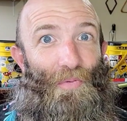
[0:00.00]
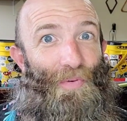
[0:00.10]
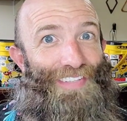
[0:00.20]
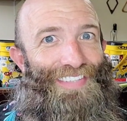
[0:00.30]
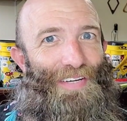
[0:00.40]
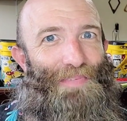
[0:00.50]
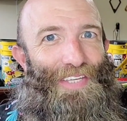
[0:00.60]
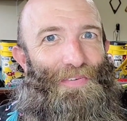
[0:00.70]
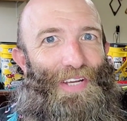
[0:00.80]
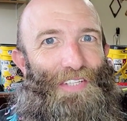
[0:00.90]
What's up,
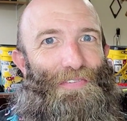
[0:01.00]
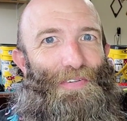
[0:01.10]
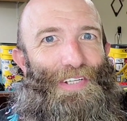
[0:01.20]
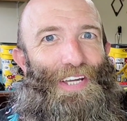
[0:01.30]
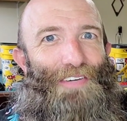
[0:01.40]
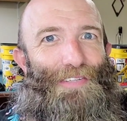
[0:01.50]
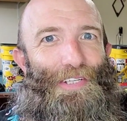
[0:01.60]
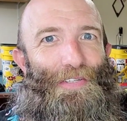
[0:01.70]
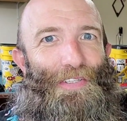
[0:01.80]
Get Wrecked for Recovery